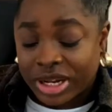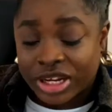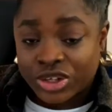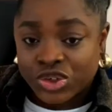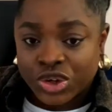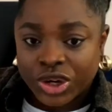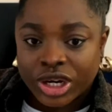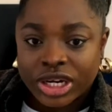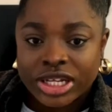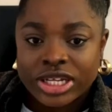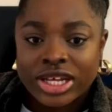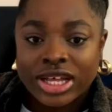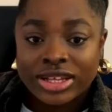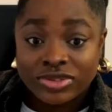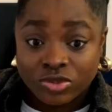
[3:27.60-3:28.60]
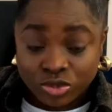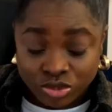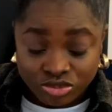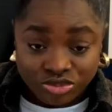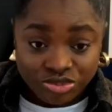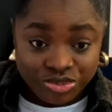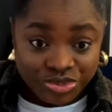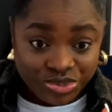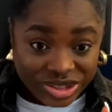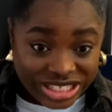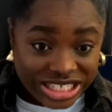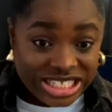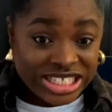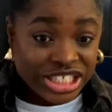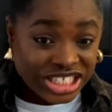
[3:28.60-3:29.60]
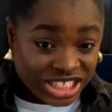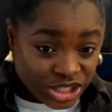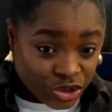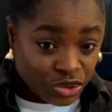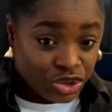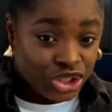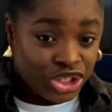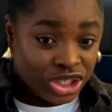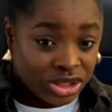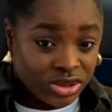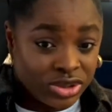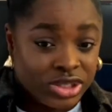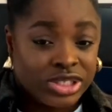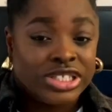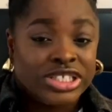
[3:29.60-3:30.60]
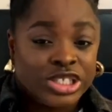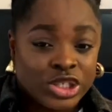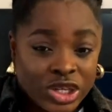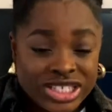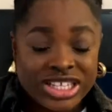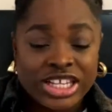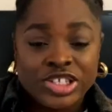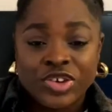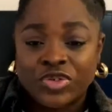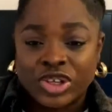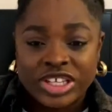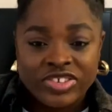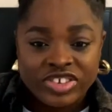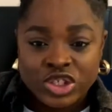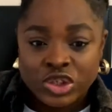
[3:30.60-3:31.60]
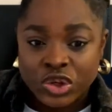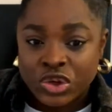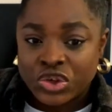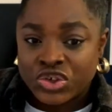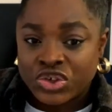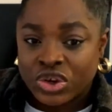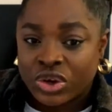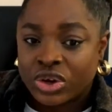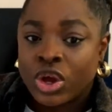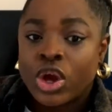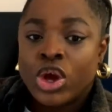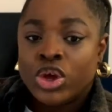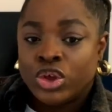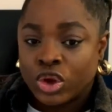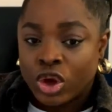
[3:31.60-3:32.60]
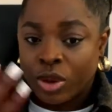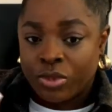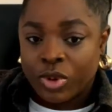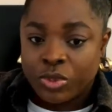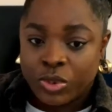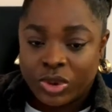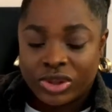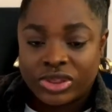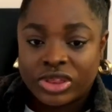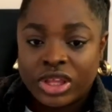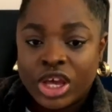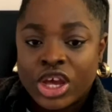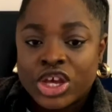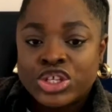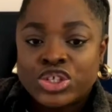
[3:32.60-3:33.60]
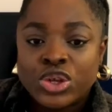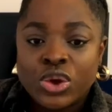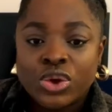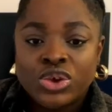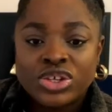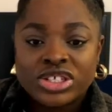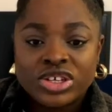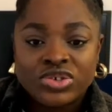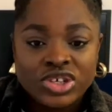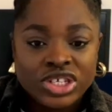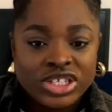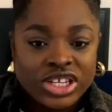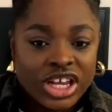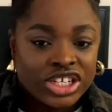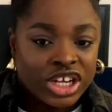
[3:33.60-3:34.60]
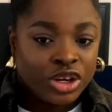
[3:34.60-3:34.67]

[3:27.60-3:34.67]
literally. This is crucial to the success of whatever solution you come up with. So user research and